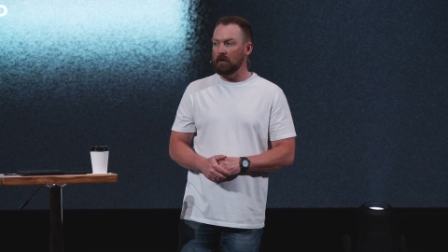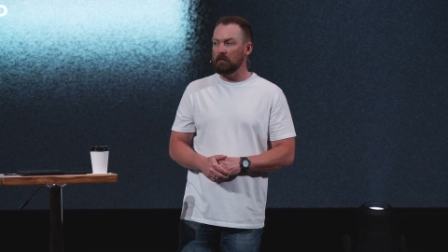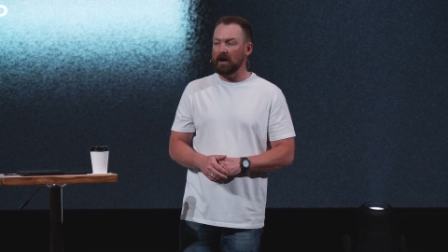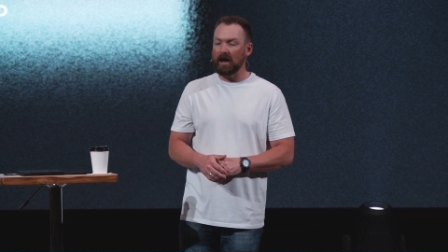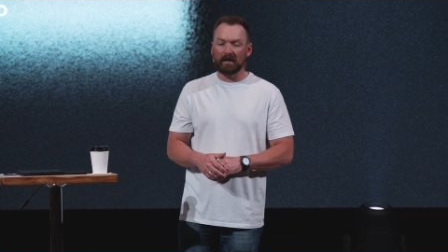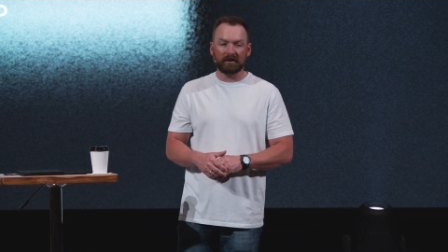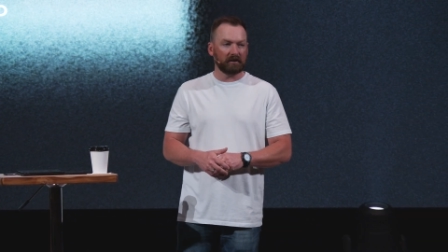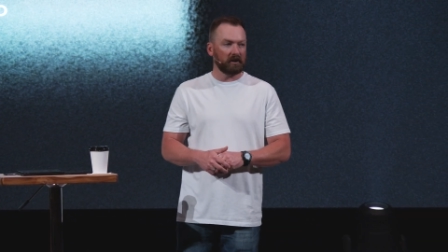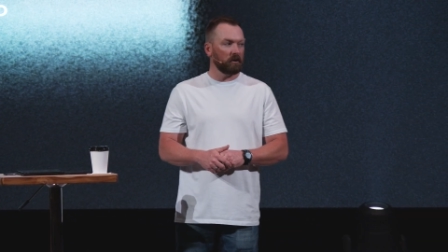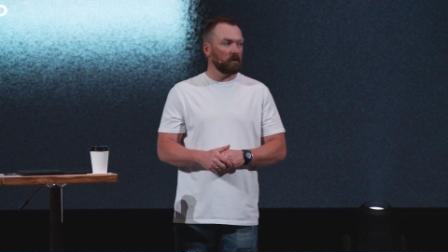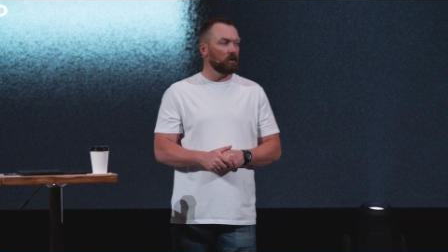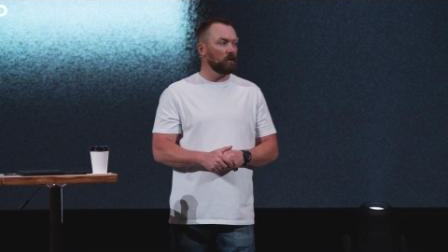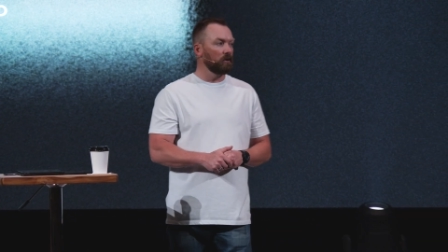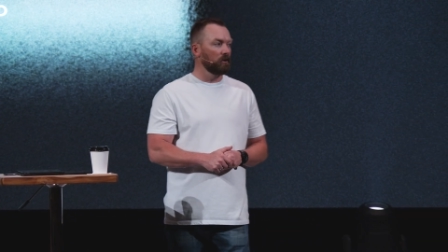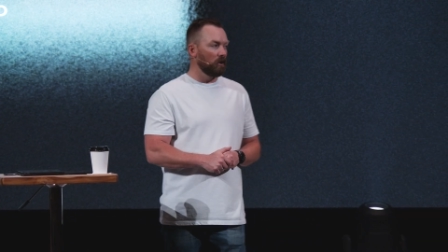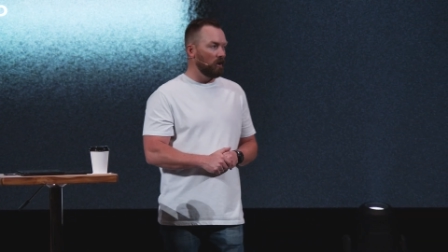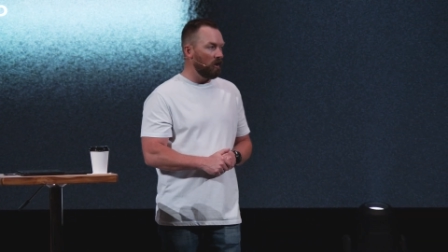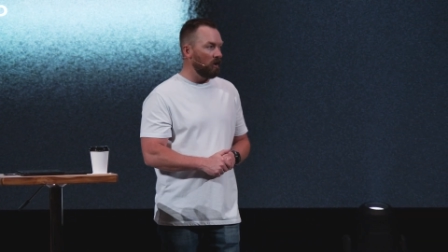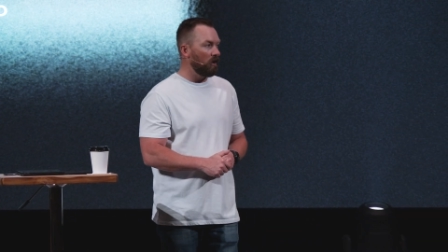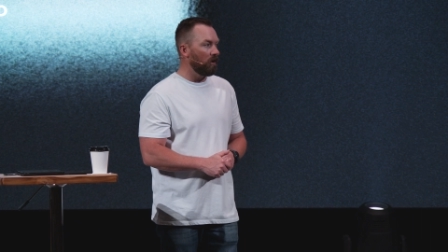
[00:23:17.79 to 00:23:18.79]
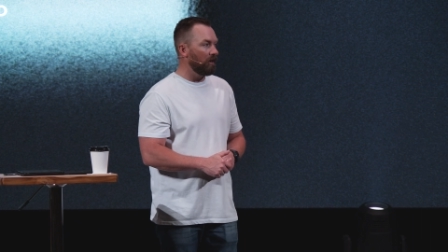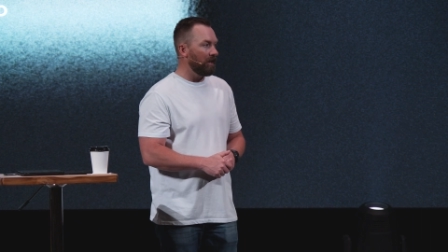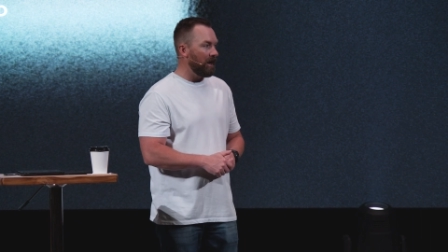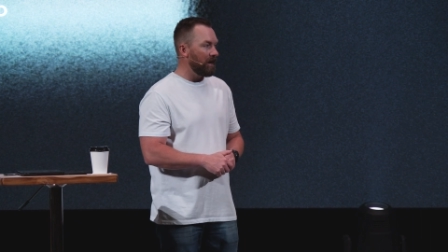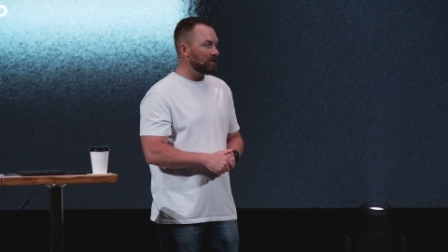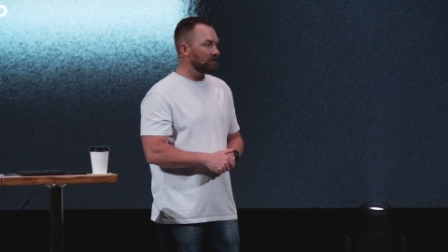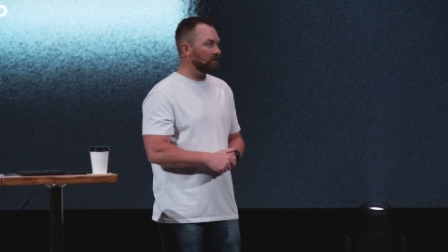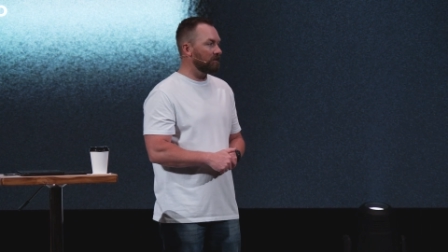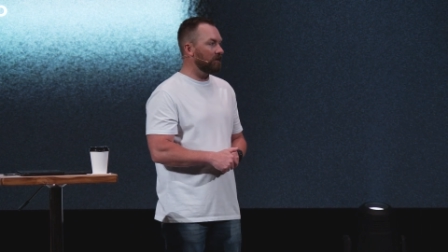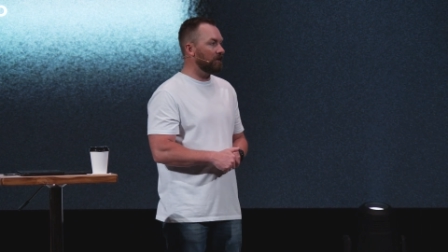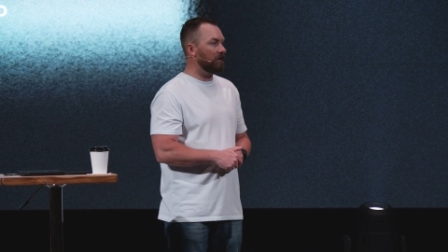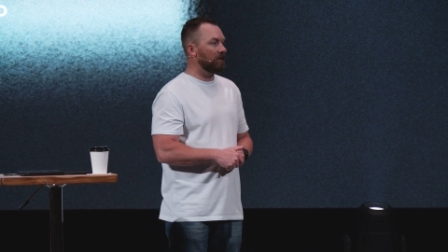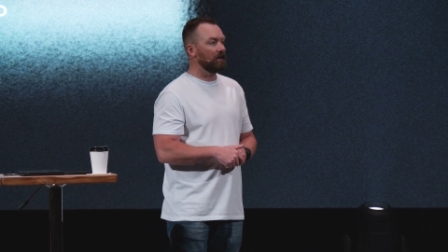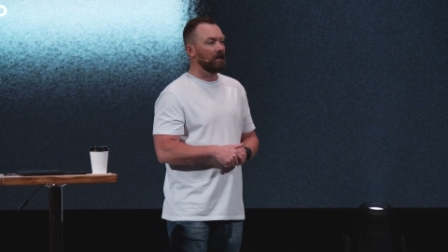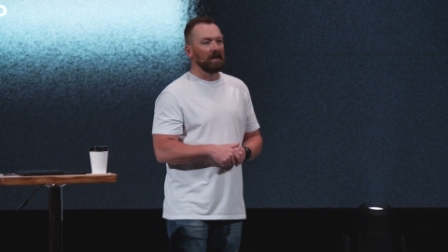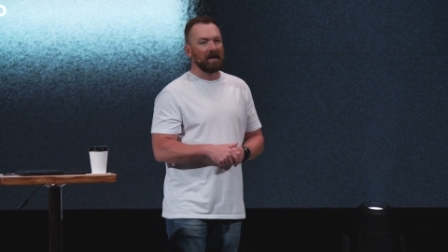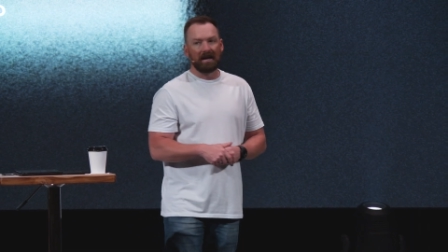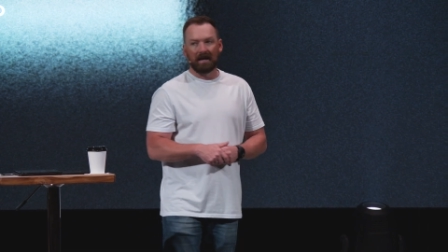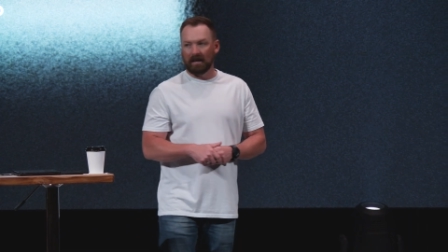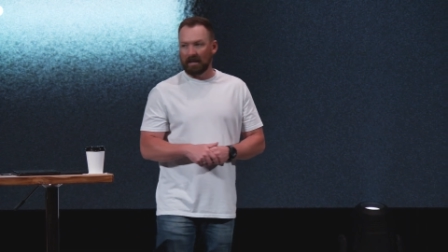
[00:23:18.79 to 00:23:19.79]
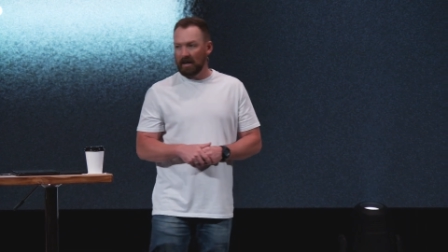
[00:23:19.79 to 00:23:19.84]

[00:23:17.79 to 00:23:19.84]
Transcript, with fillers: I'm asking you long lasting,